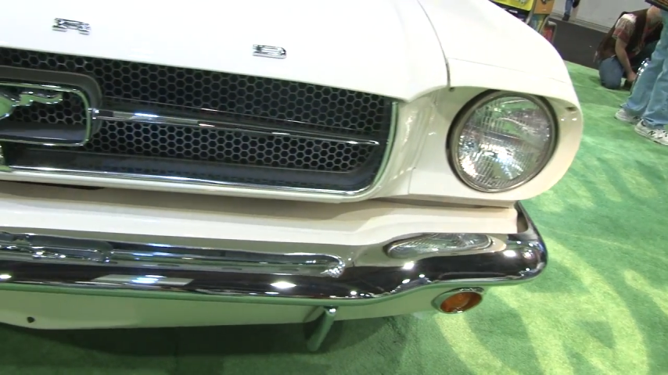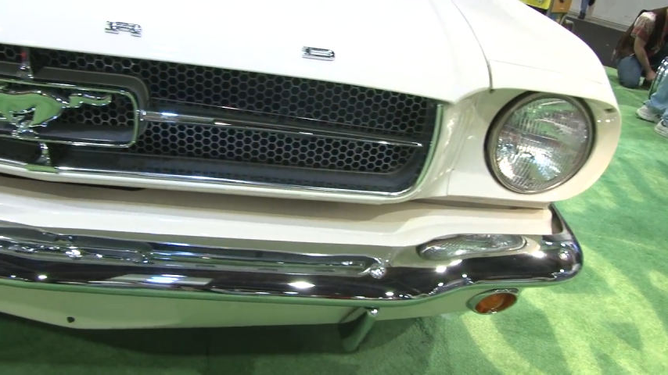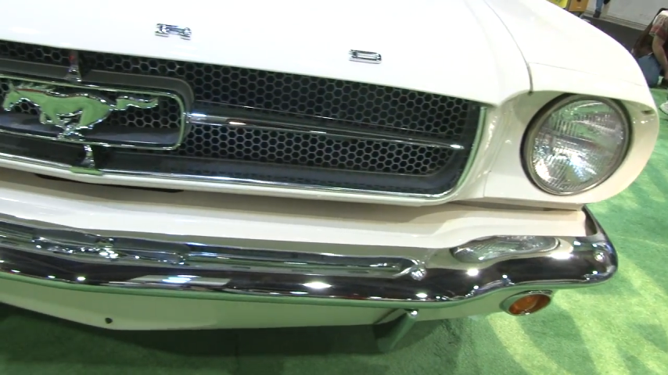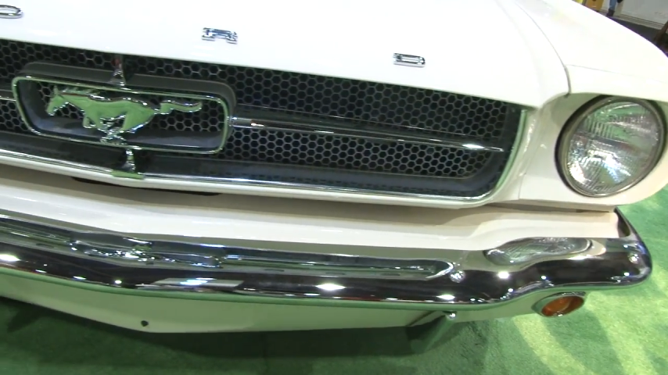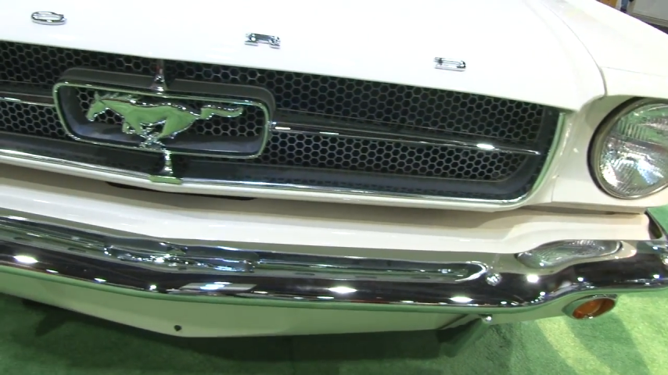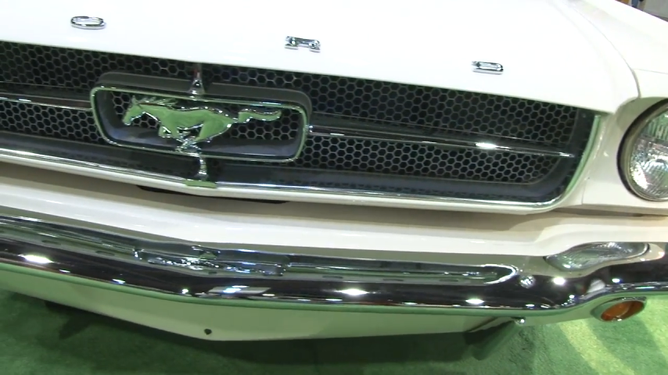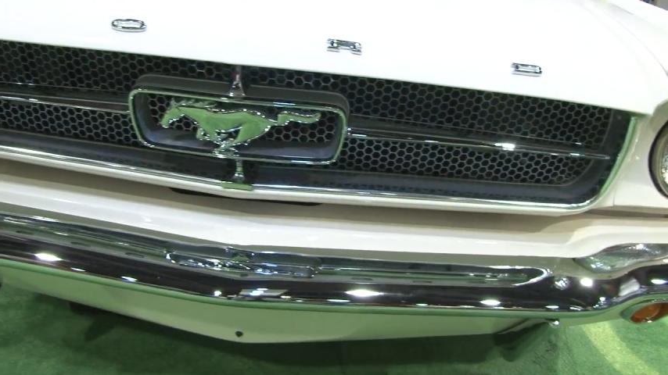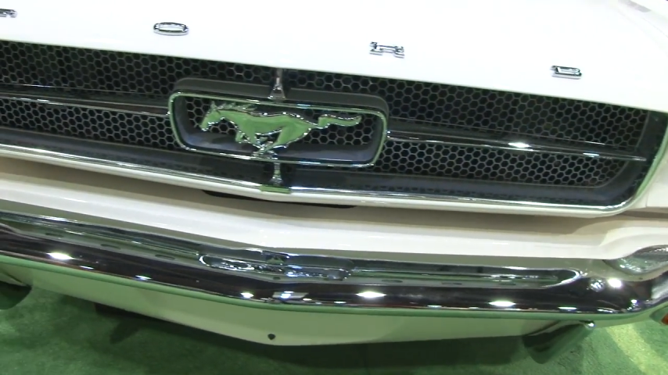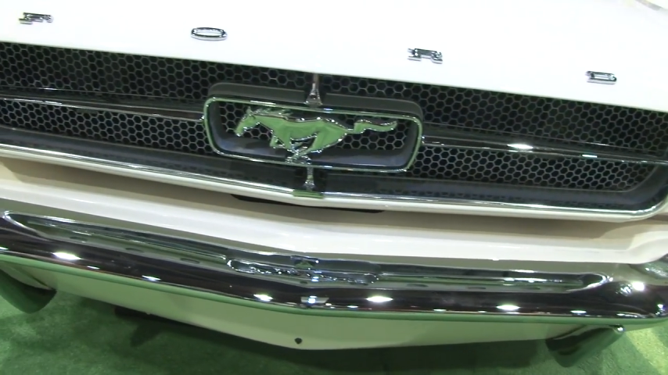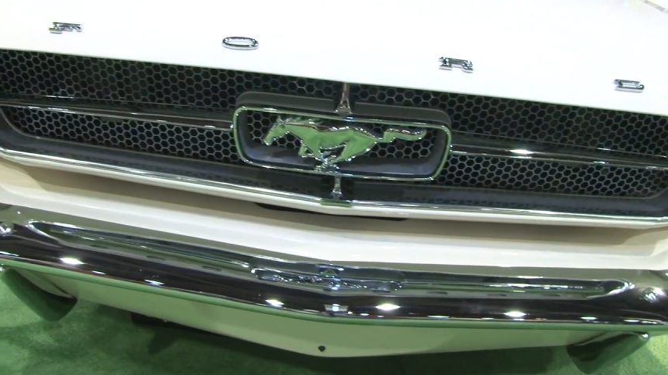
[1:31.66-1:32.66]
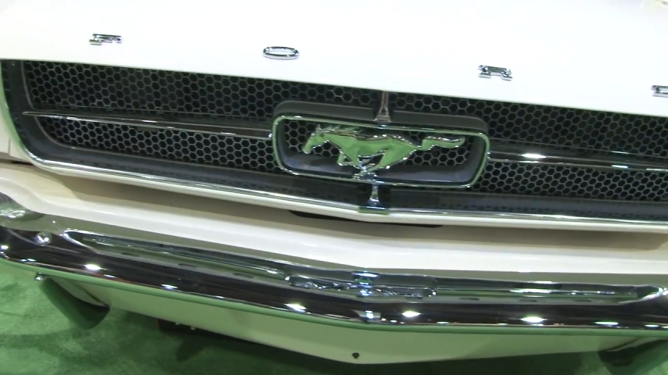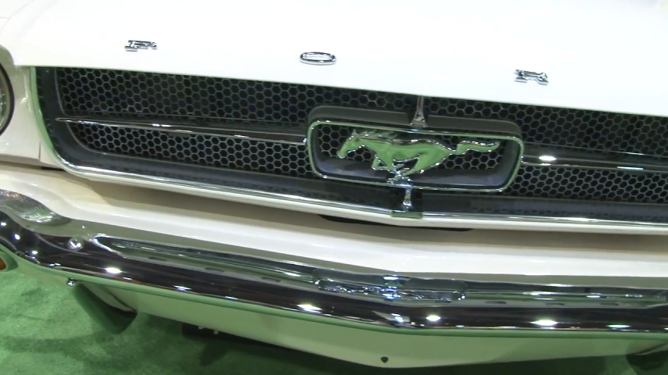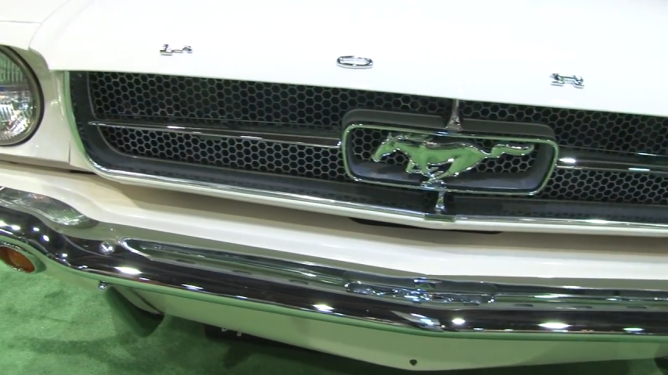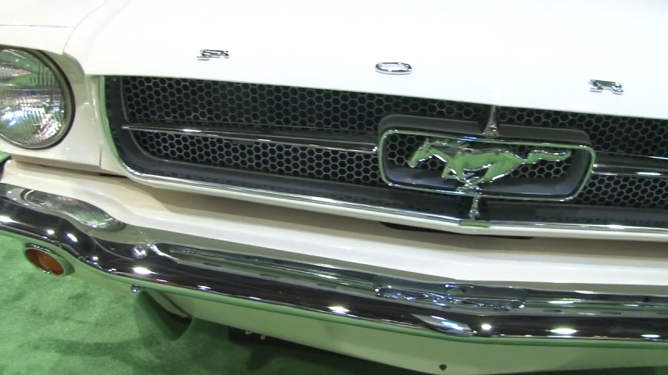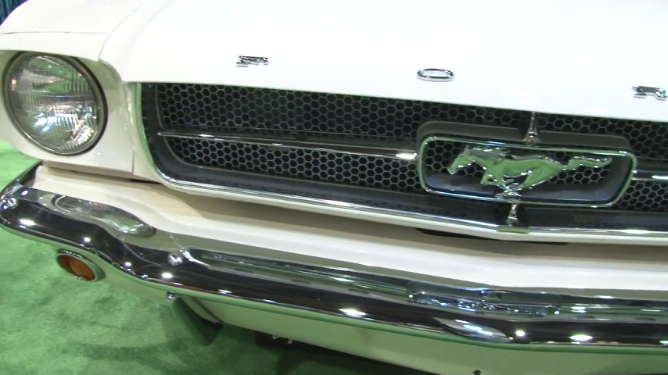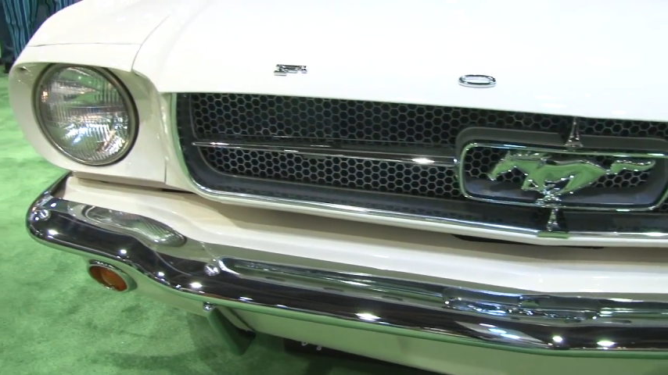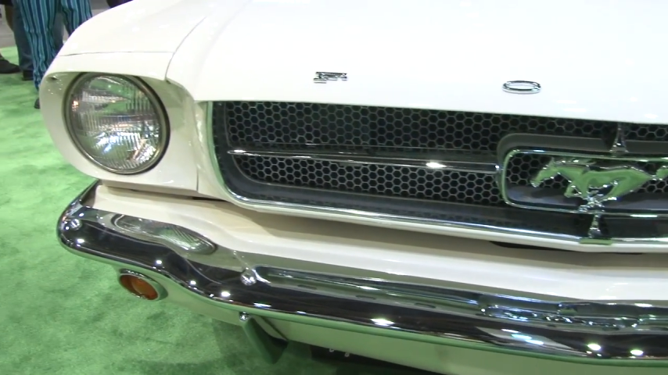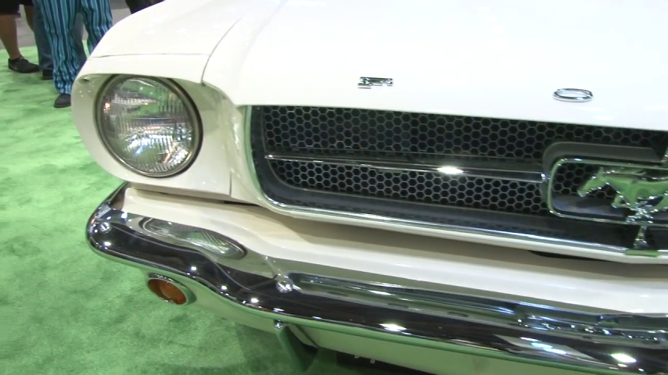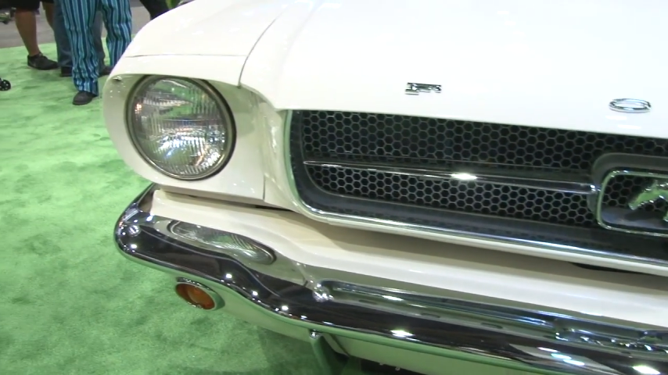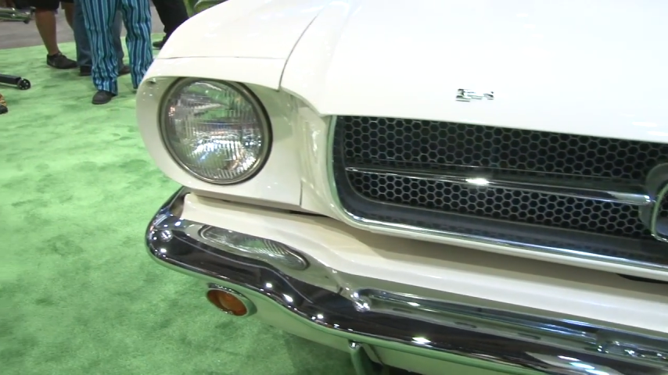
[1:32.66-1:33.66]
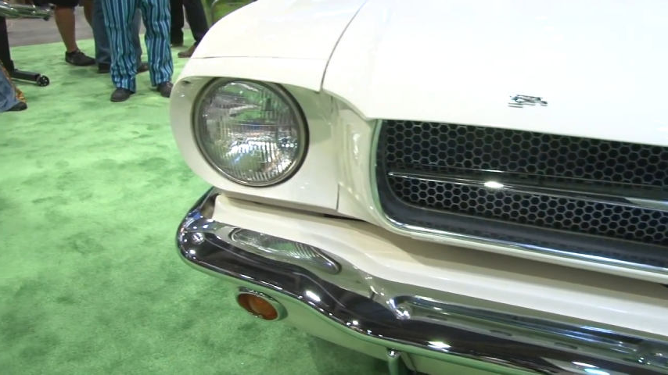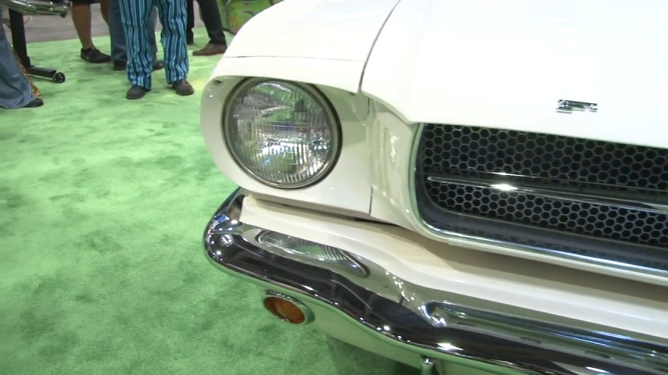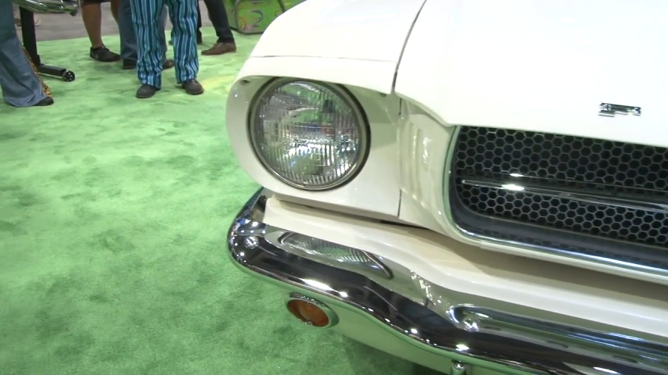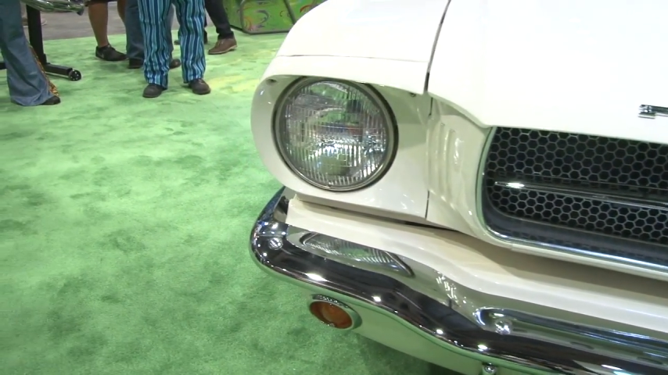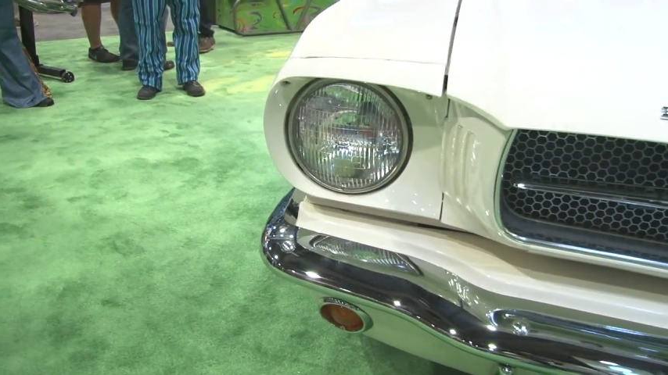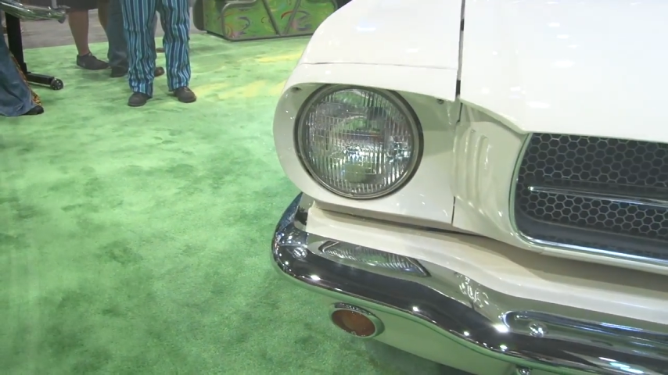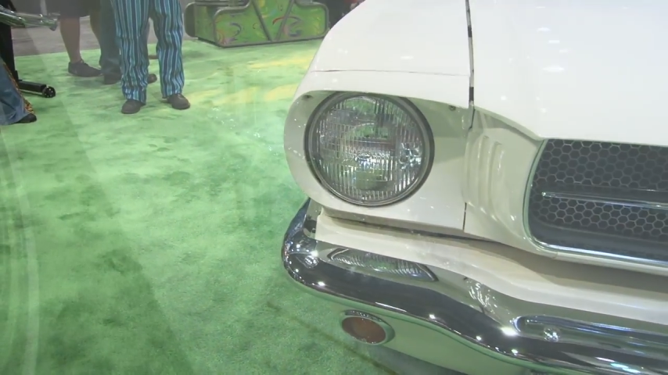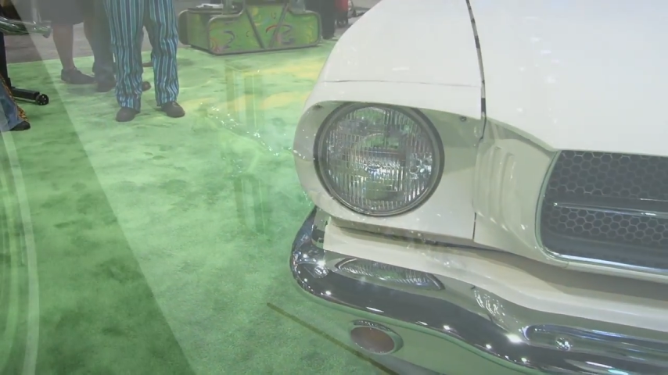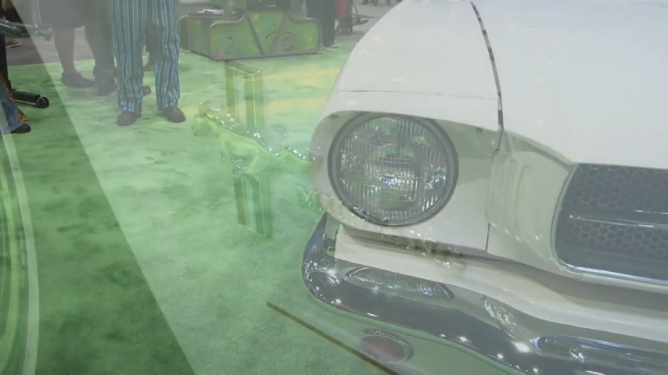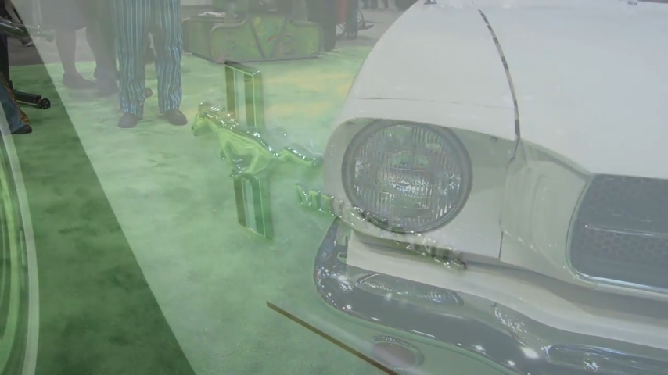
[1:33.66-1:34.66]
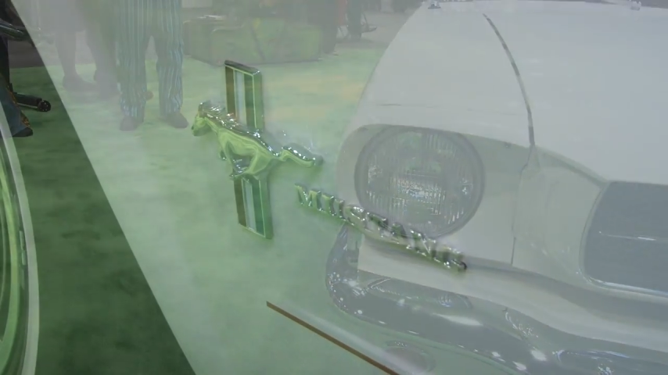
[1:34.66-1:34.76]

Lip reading: (no speaker visible)